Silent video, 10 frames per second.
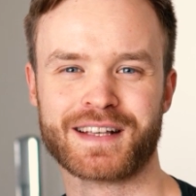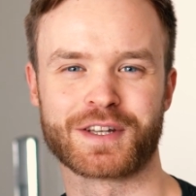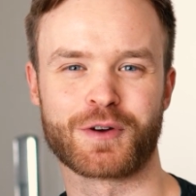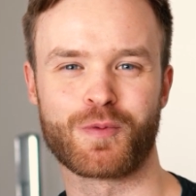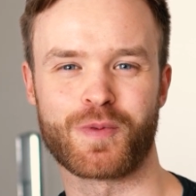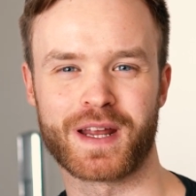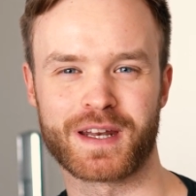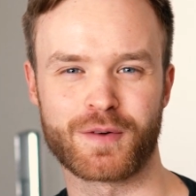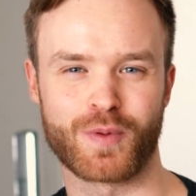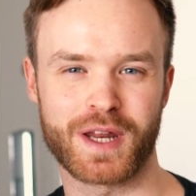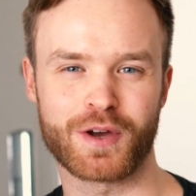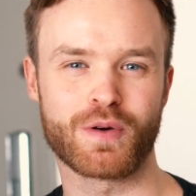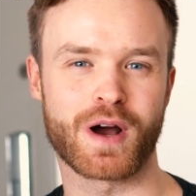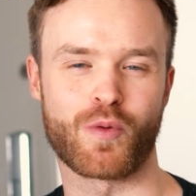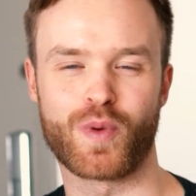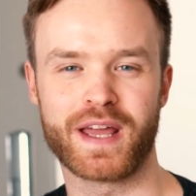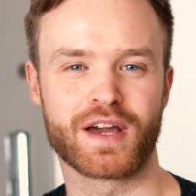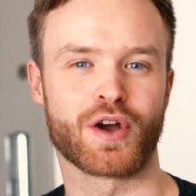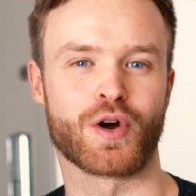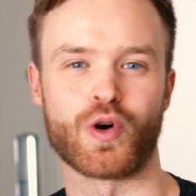So in the video a
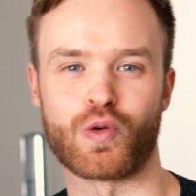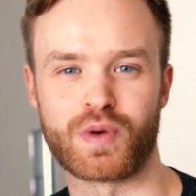week ago,